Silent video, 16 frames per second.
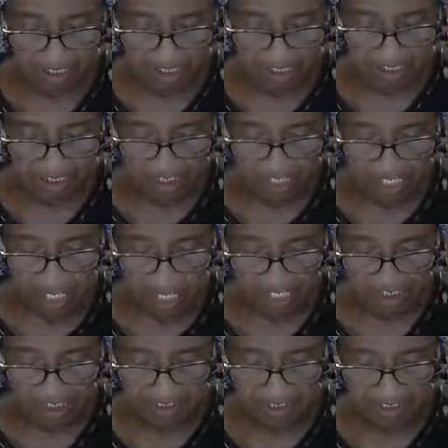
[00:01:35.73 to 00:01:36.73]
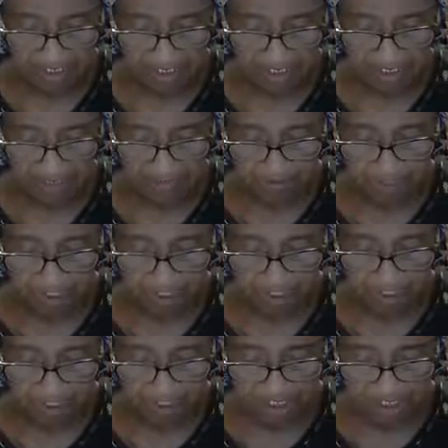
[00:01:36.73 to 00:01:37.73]
She hath done what
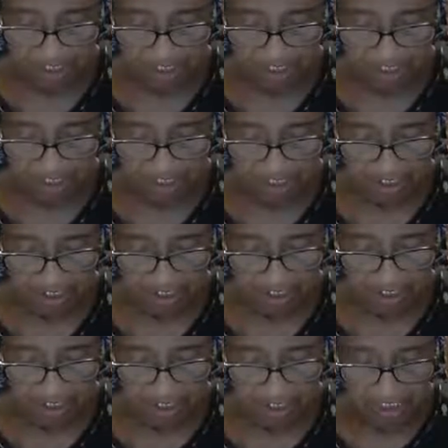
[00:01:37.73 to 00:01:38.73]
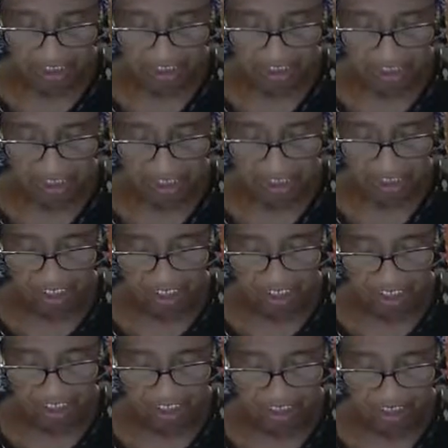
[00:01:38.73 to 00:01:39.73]
she could. She
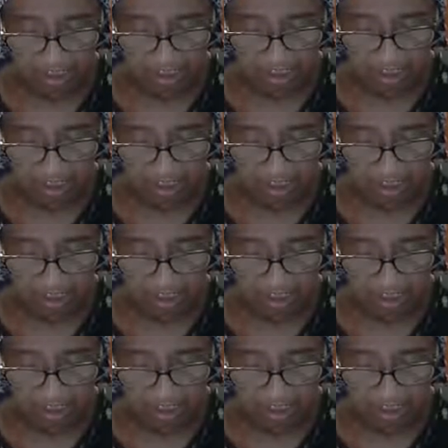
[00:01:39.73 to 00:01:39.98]
is